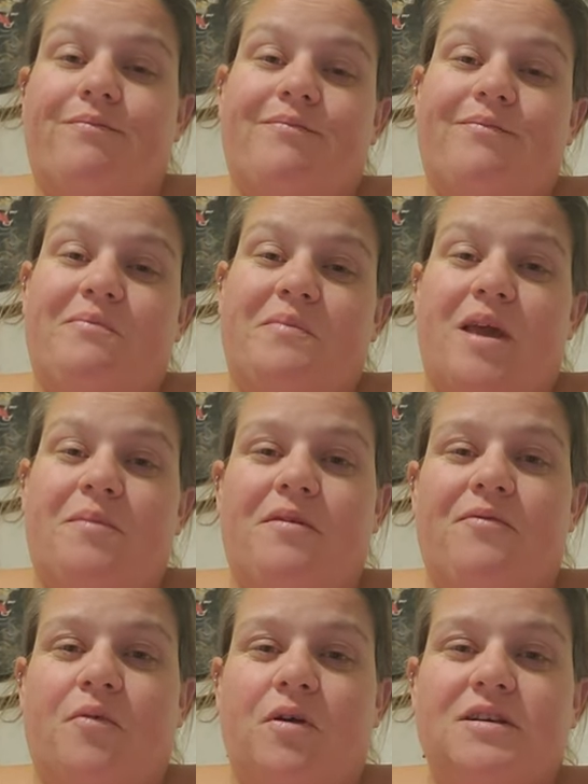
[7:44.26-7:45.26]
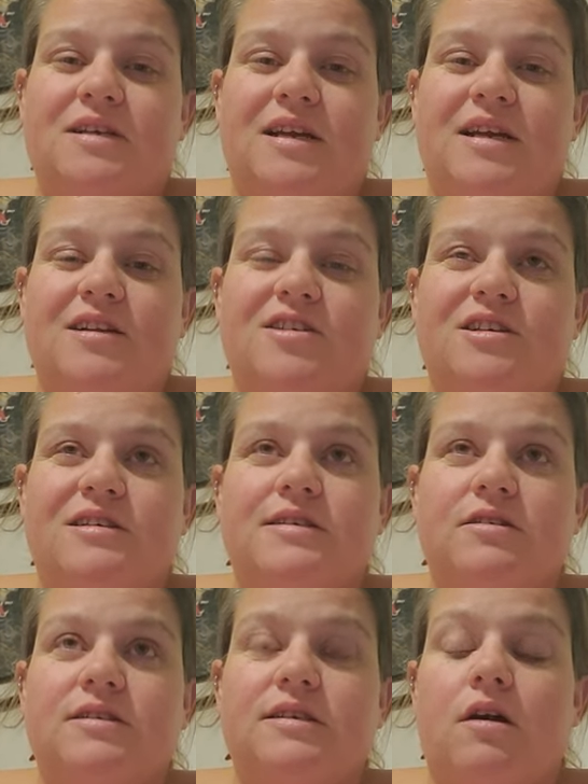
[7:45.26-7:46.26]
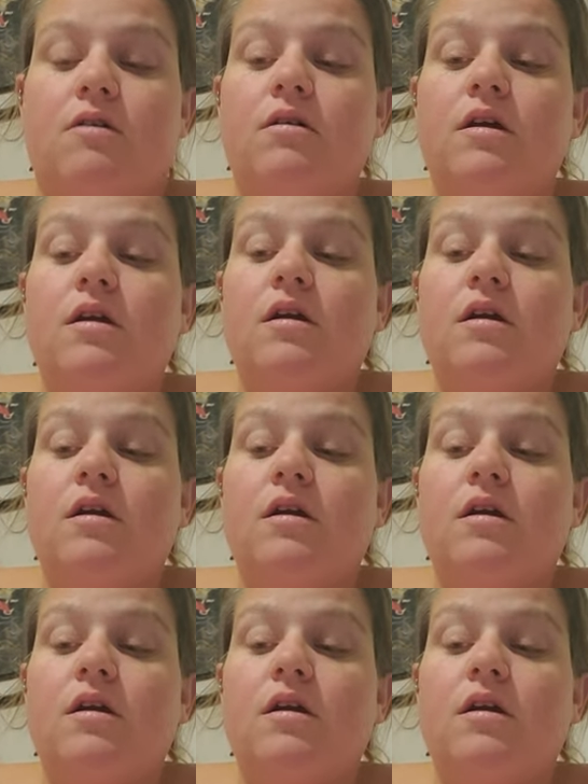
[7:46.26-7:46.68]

maybe 14 inches or so